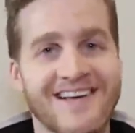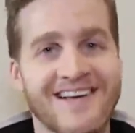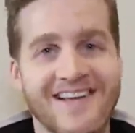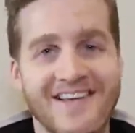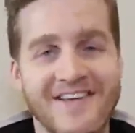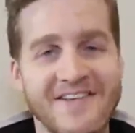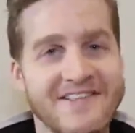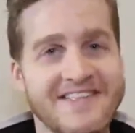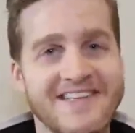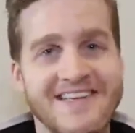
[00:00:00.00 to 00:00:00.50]

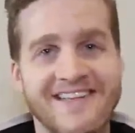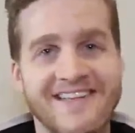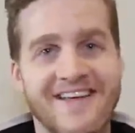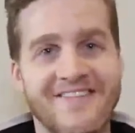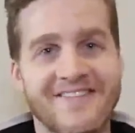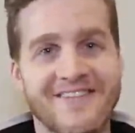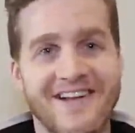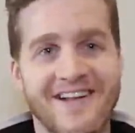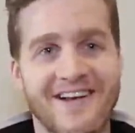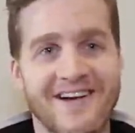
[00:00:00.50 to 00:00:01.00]
You'll see in
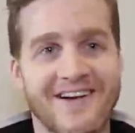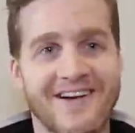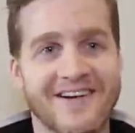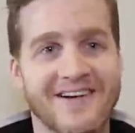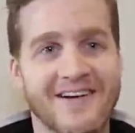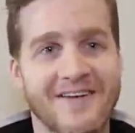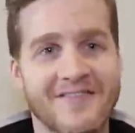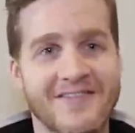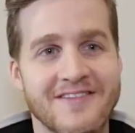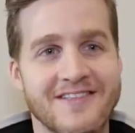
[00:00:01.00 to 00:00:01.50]
that video.
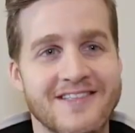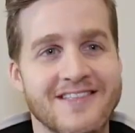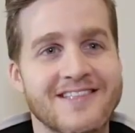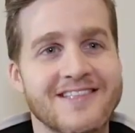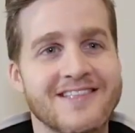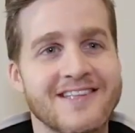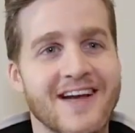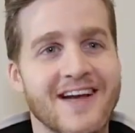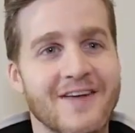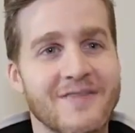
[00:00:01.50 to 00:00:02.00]
I'm
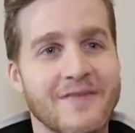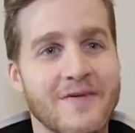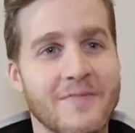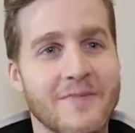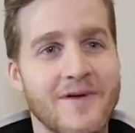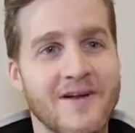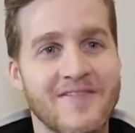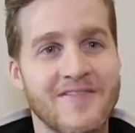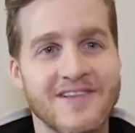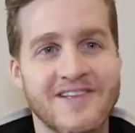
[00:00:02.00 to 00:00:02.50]
a
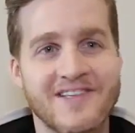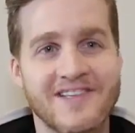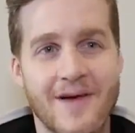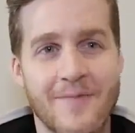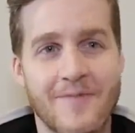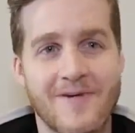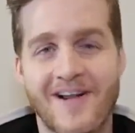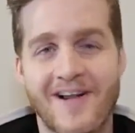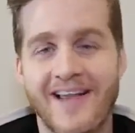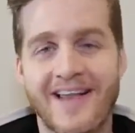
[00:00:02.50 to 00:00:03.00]
bit of a
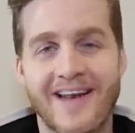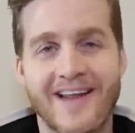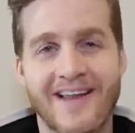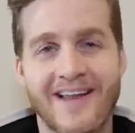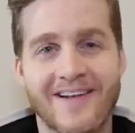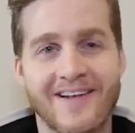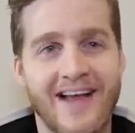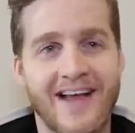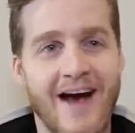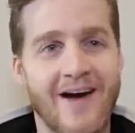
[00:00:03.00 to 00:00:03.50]
jabbering
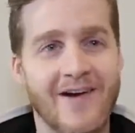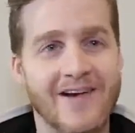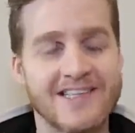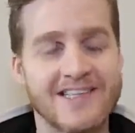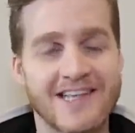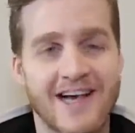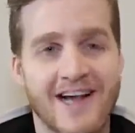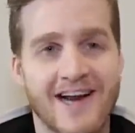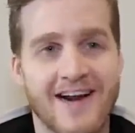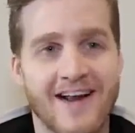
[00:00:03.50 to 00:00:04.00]
idiot in how
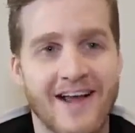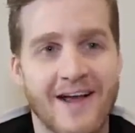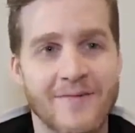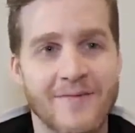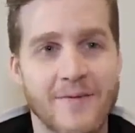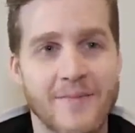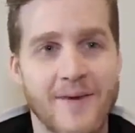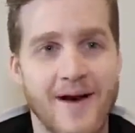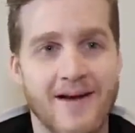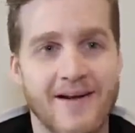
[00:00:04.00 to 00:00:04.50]
excited I am
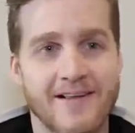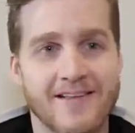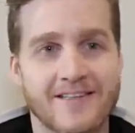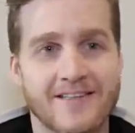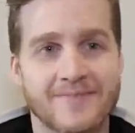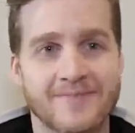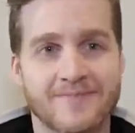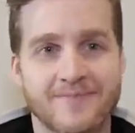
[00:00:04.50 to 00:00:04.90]
about it.